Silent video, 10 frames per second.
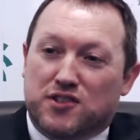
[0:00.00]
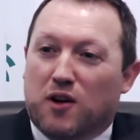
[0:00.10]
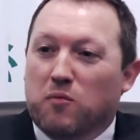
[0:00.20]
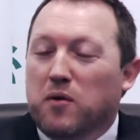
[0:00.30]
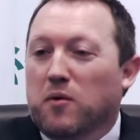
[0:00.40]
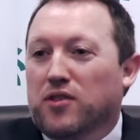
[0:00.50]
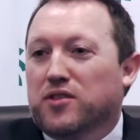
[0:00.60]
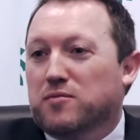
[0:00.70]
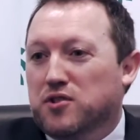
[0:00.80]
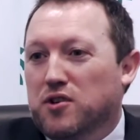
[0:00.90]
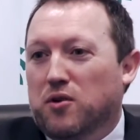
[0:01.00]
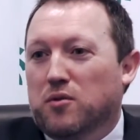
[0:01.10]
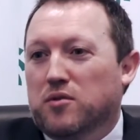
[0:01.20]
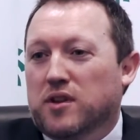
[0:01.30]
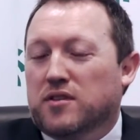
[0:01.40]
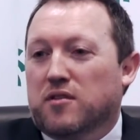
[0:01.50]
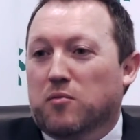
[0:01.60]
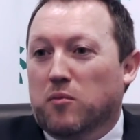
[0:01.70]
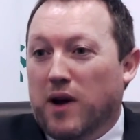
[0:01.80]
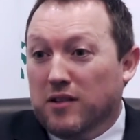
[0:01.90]
and we want them to know that they're
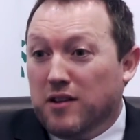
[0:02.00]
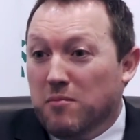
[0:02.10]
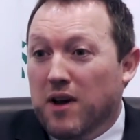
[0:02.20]
welcome